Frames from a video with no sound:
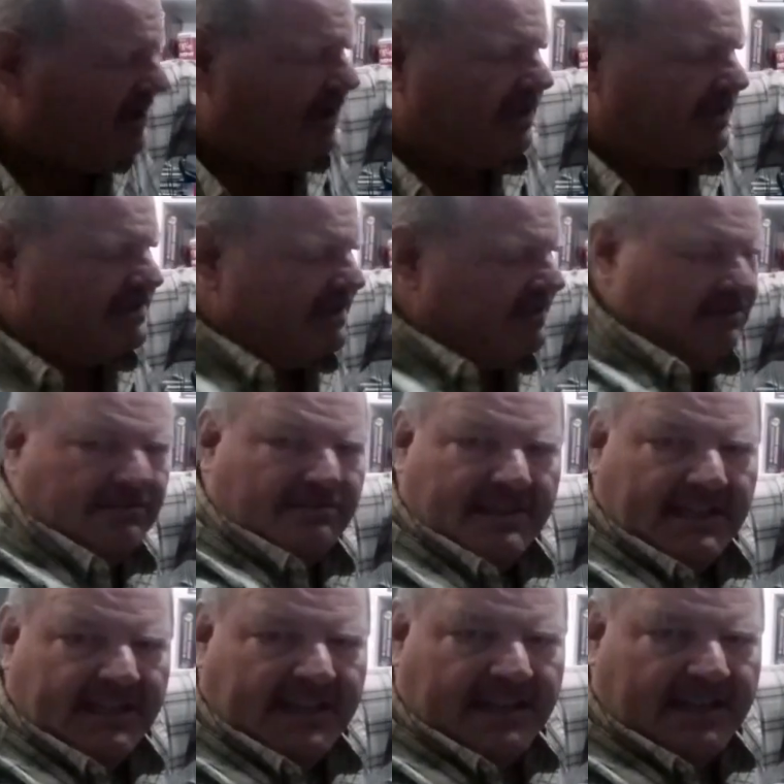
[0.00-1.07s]
Also,
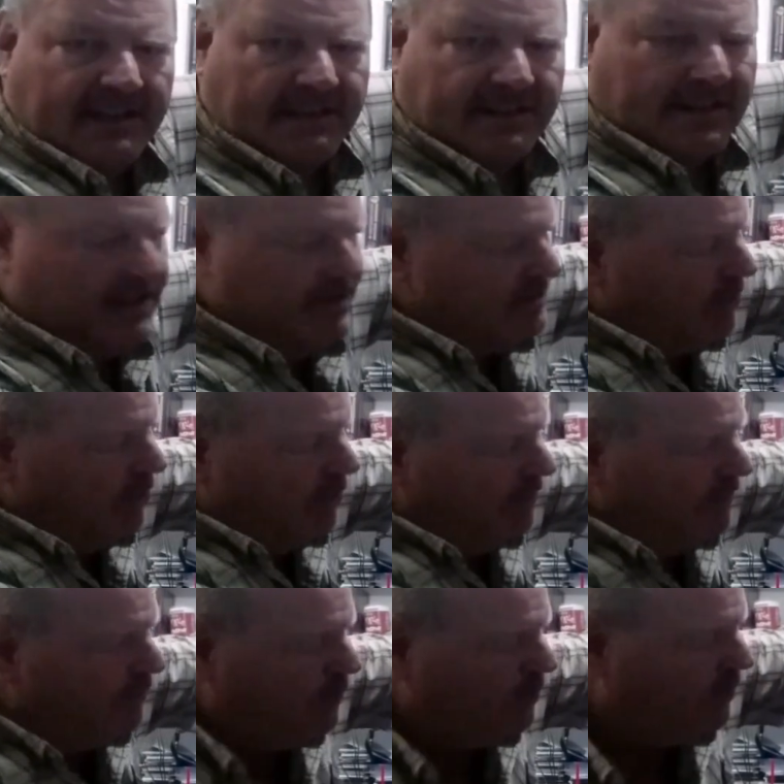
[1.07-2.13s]
the control
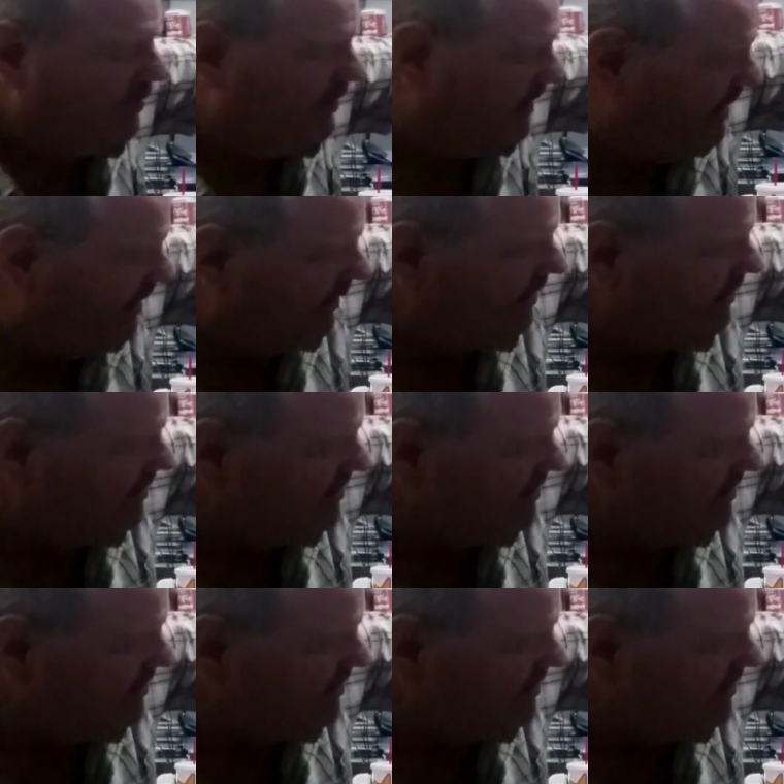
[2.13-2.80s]
for the carrier